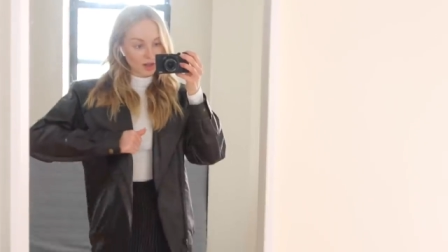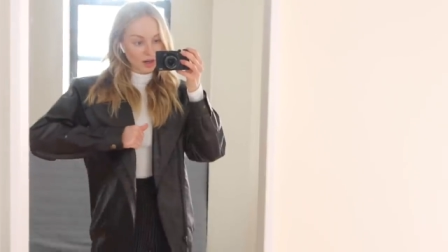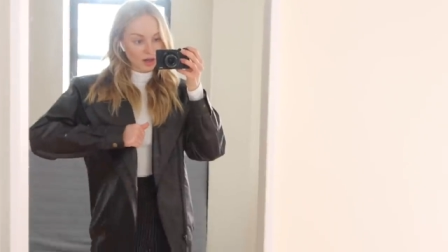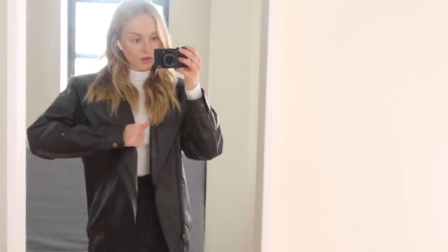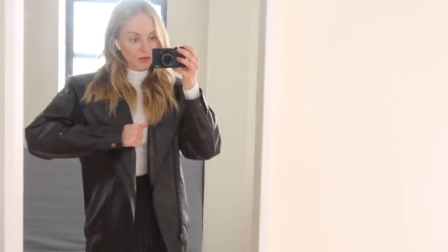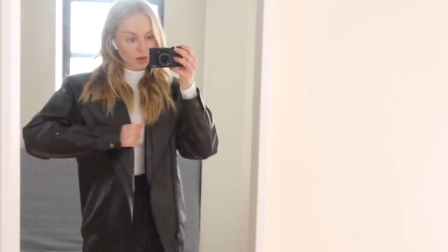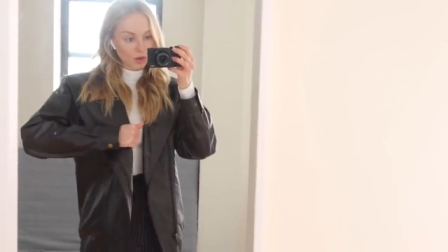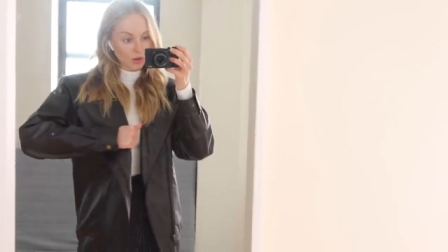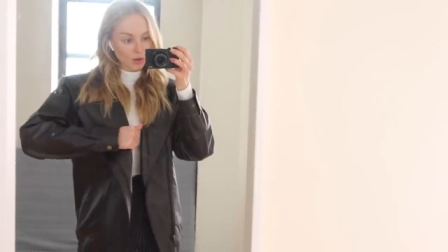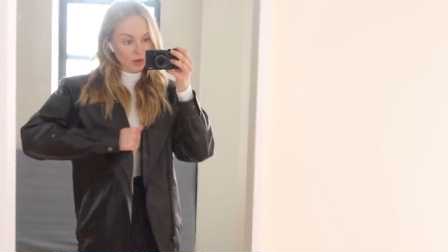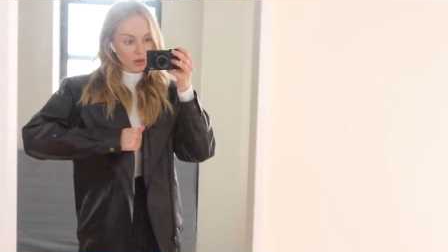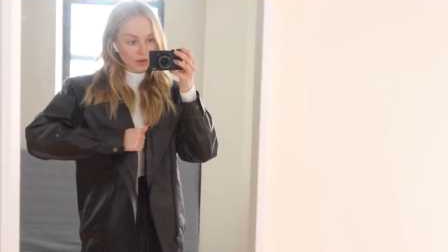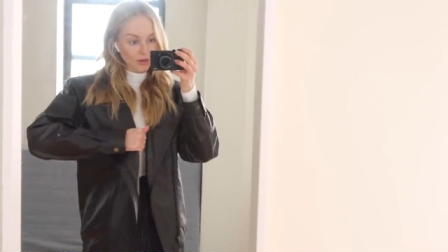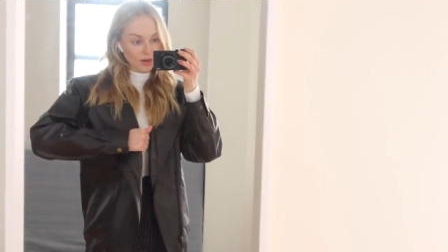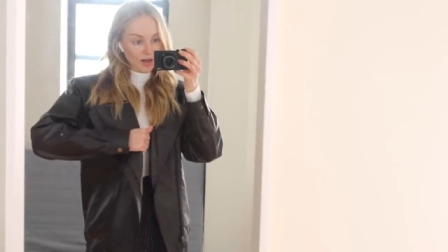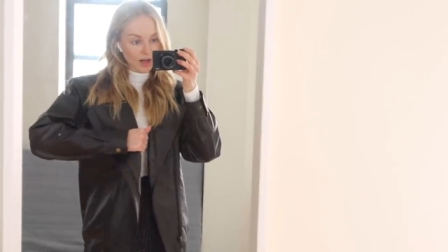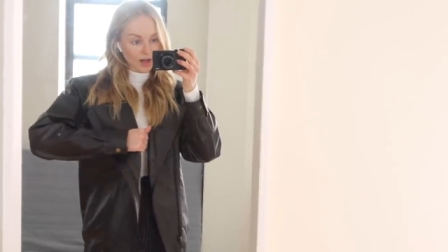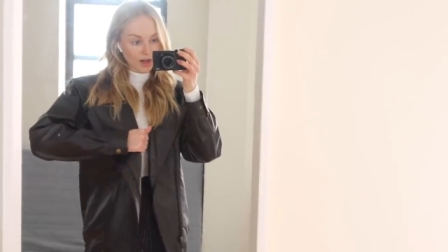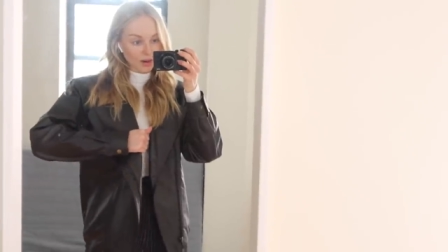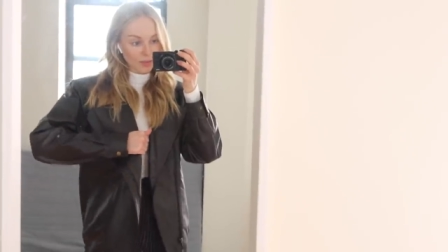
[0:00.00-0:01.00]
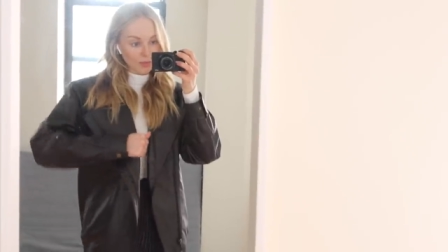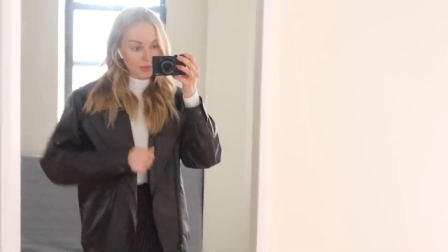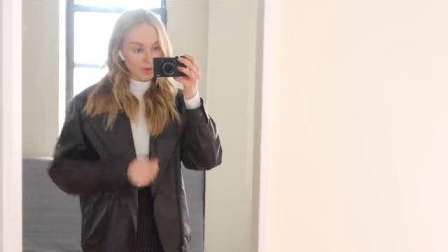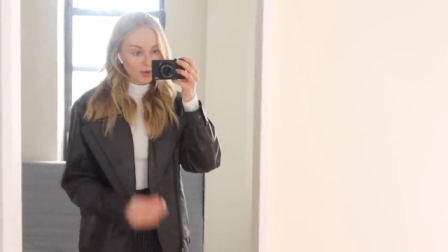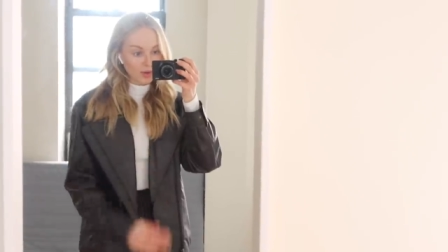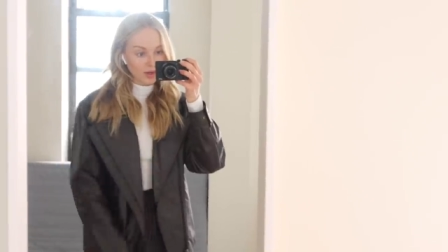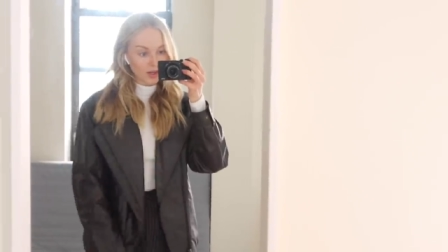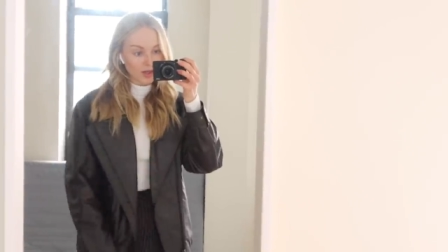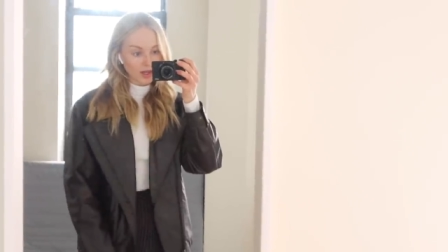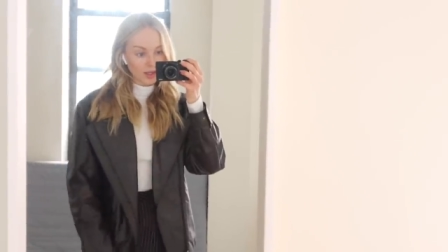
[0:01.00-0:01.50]
of a cooler vibe
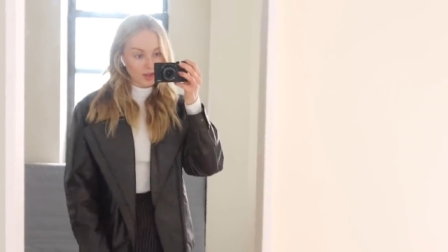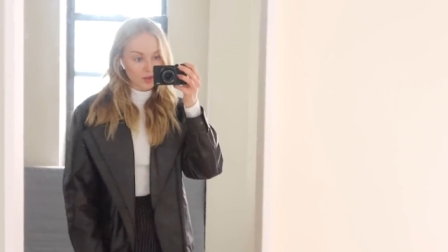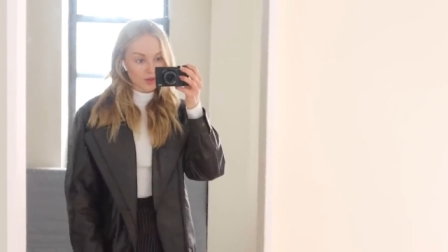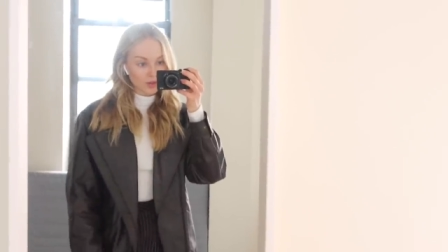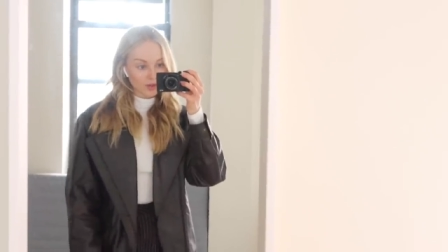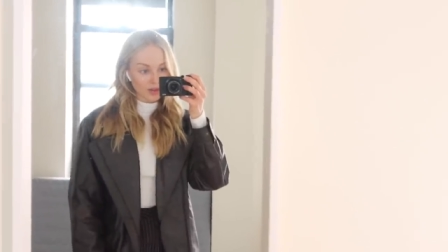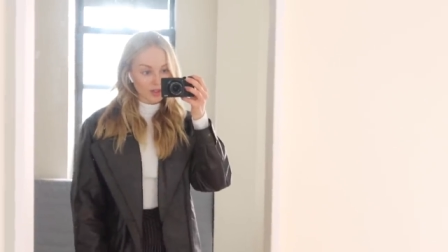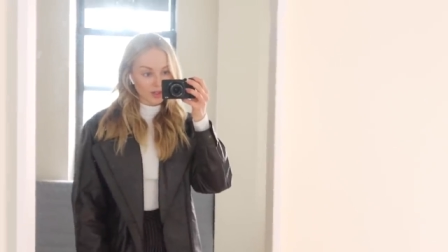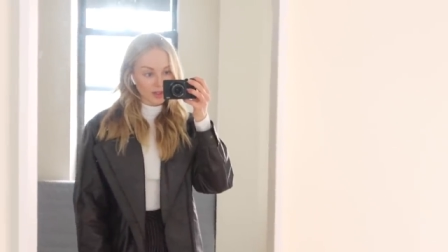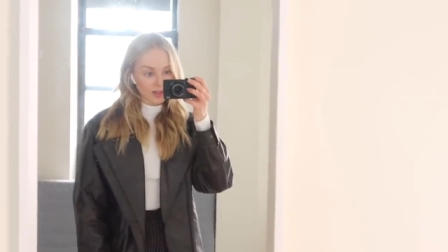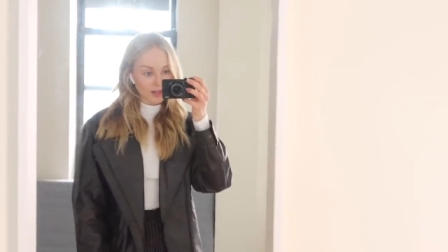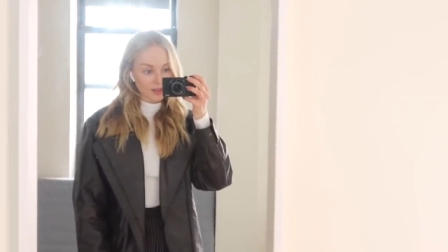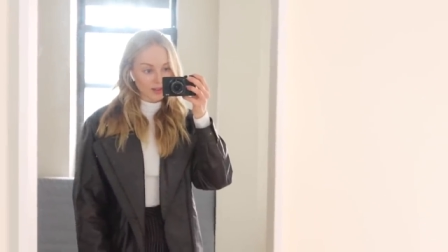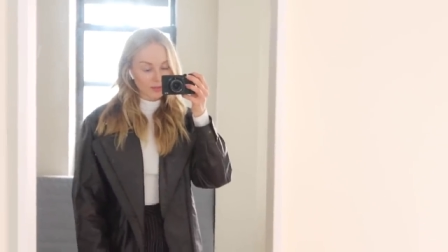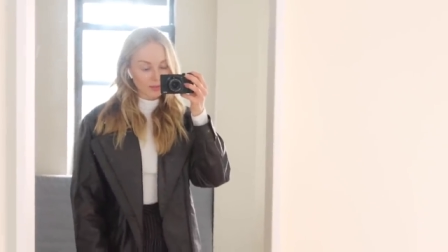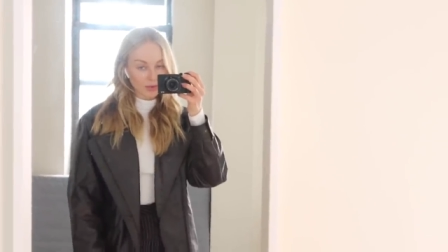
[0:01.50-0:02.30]
and Troy